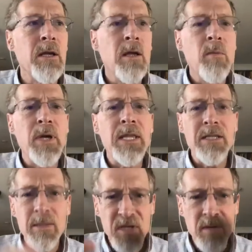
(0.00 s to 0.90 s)
But there
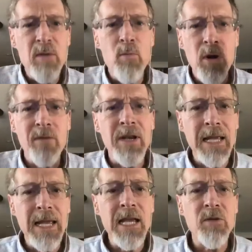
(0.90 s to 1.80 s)
seems to be more of an
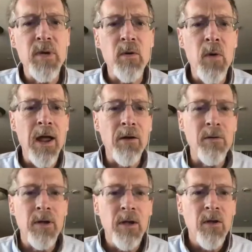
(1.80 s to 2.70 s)
engagement around
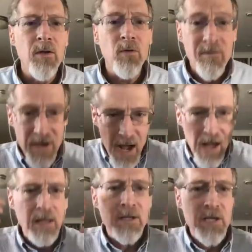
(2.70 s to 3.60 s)
sort of
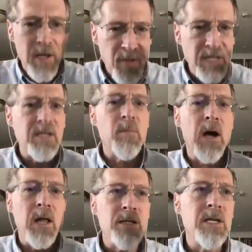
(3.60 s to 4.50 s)
knowledge and
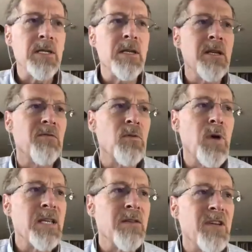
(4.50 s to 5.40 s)
epistemologies and different
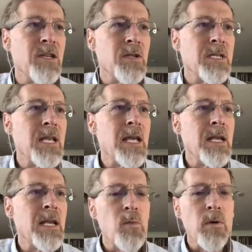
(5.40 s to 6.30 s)
ways of
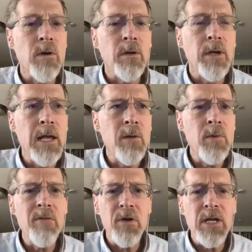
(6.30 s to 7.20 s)
understanding the world. And I
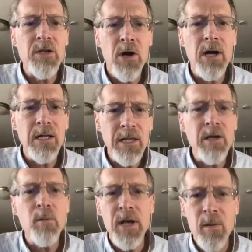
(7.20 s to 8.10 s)
wonder if you can talk a little
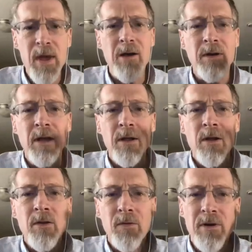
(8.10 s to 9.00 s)
bit about
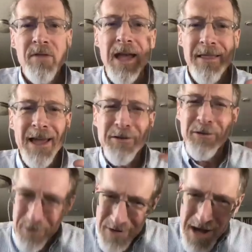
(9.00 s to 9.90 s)
sort of that
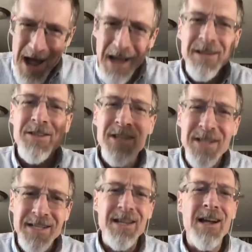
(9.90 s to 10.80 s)
knowledge and
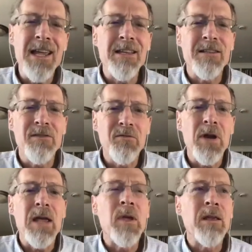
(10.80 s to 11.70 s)
science
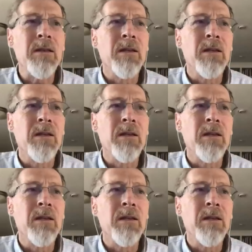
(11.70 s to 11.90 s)
framing